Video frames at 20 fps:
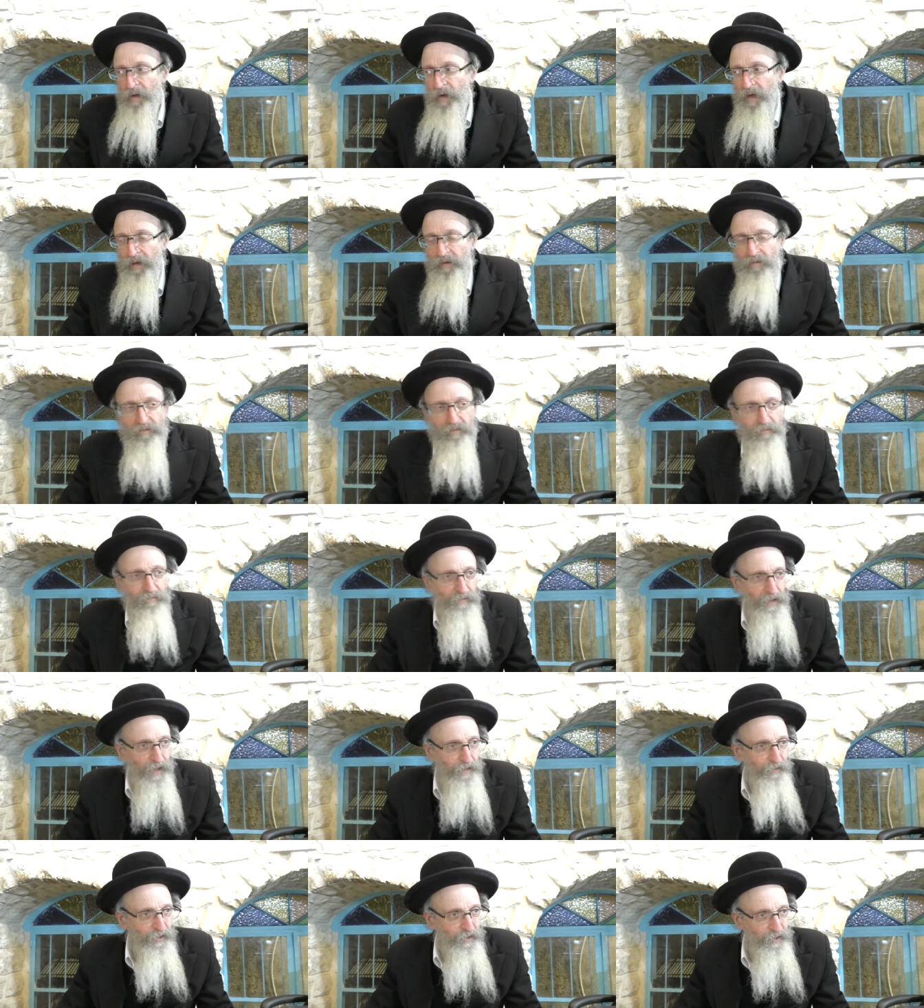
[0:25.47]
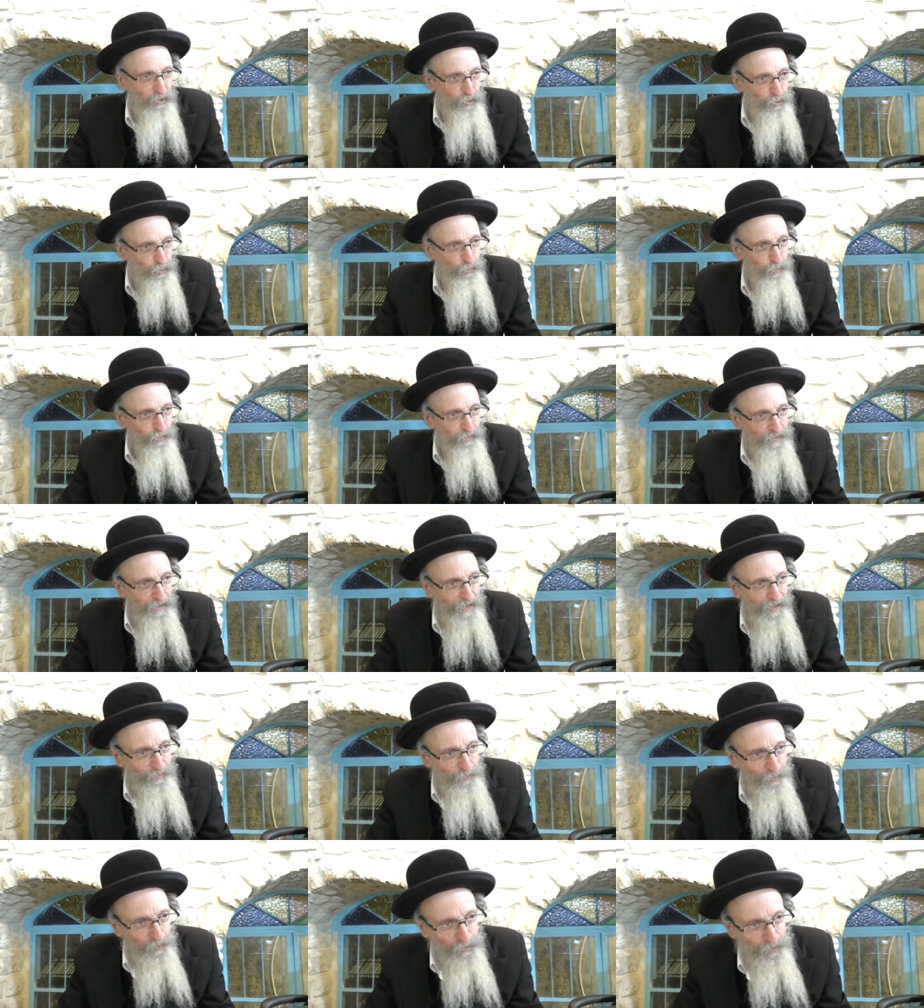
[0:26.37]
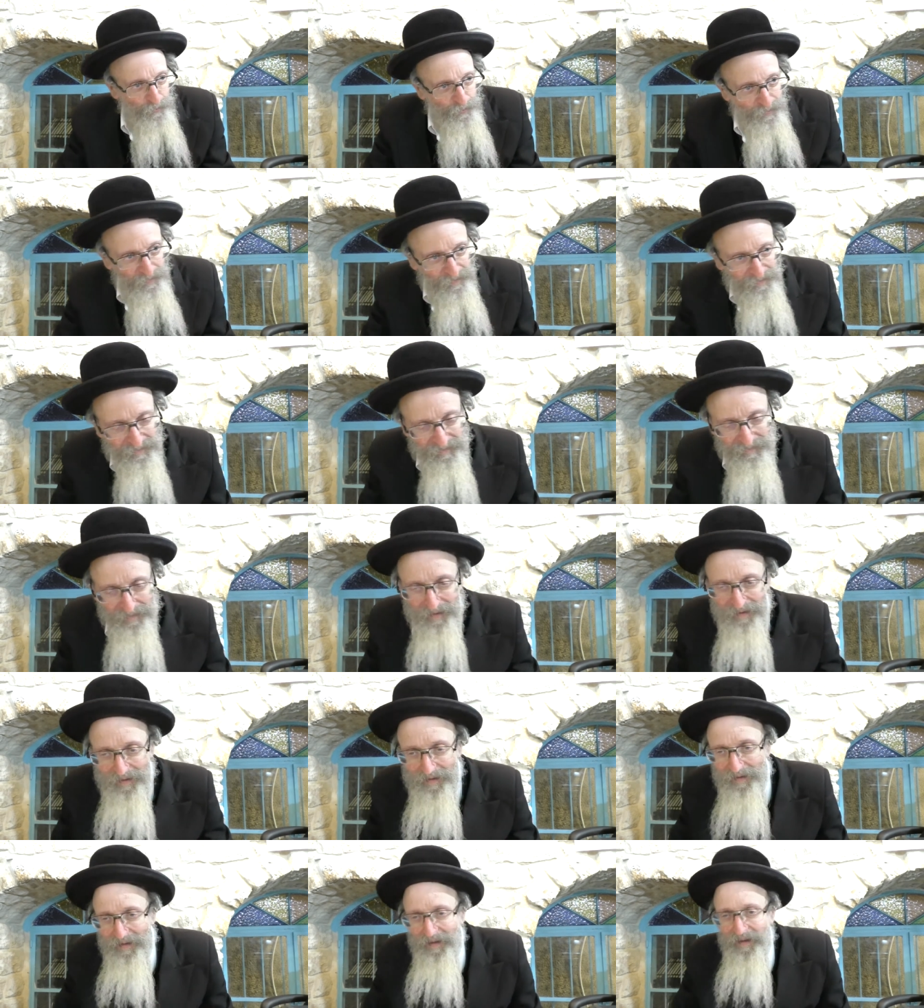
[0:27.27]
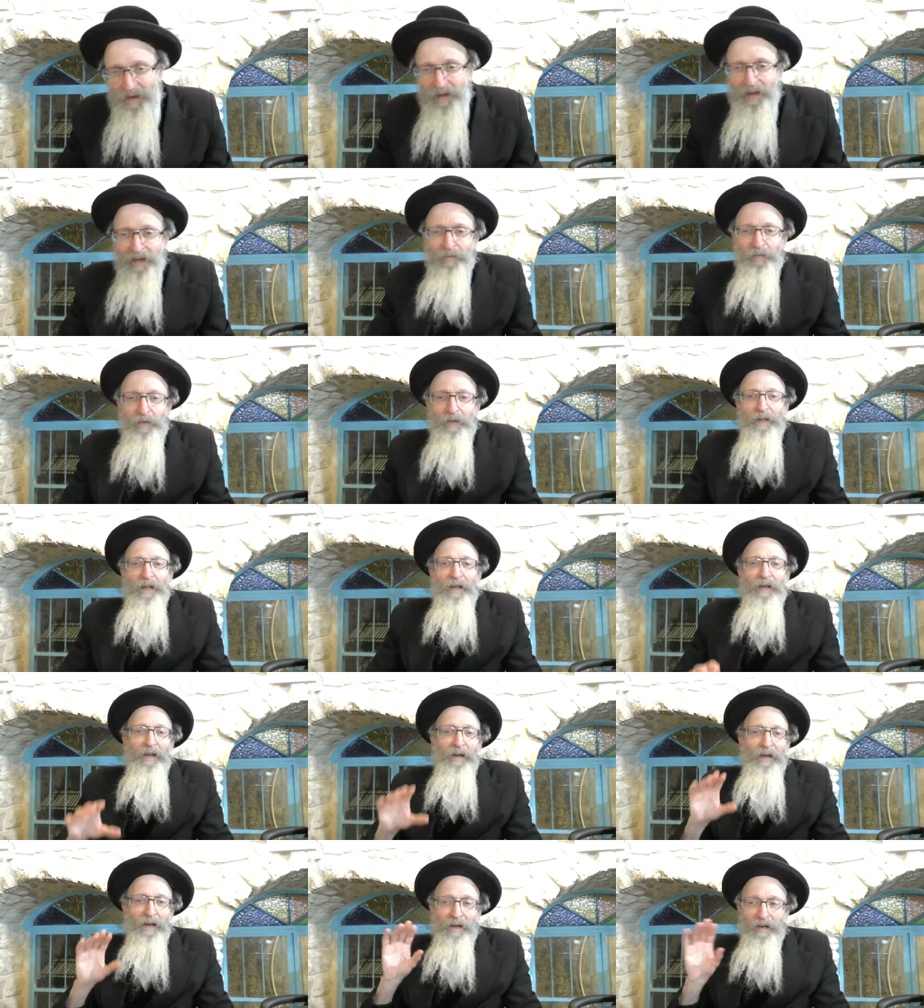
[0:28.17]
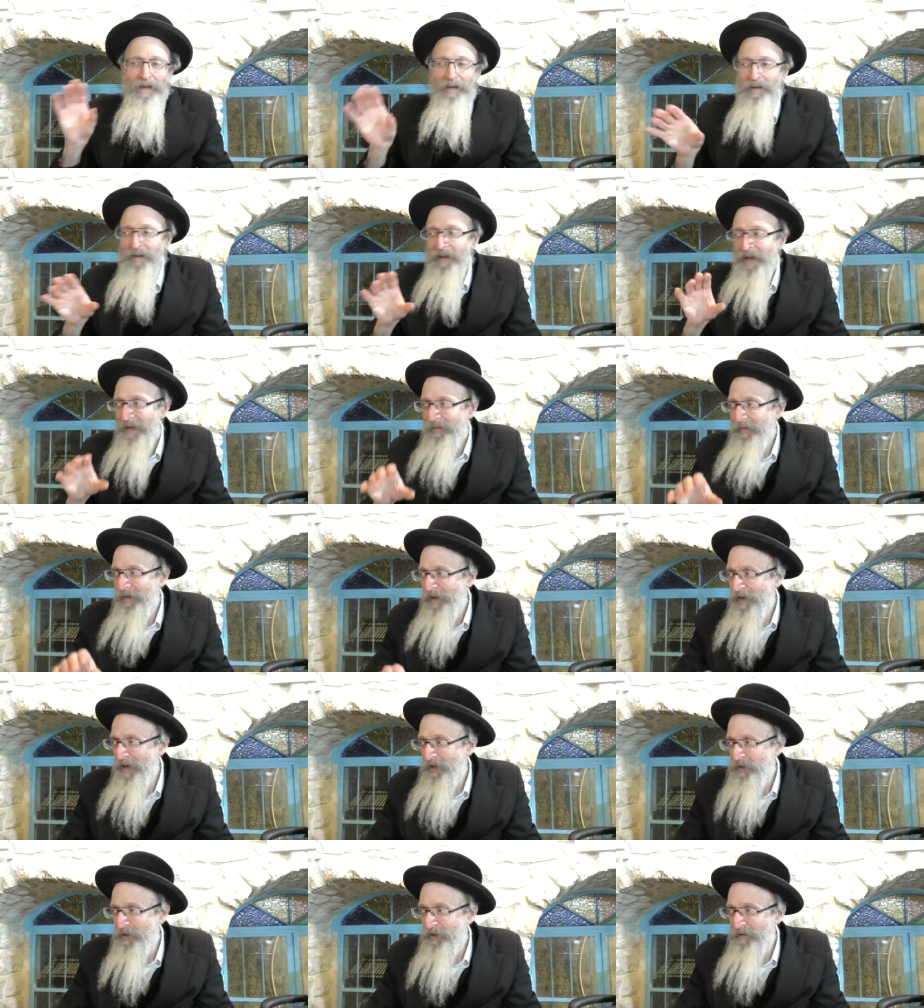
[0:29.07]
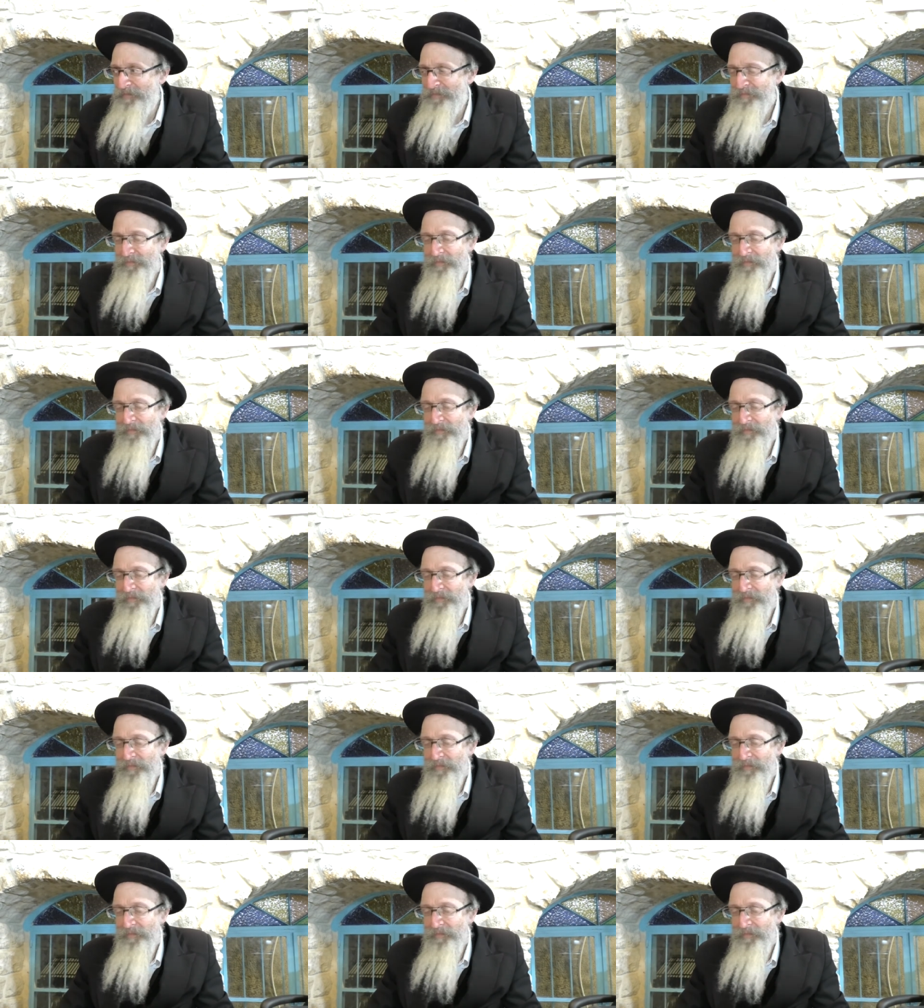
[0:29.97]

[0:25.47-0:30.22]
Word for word: and daven in the shul, the Alpine shul and I feel like a uh, kind of a kesher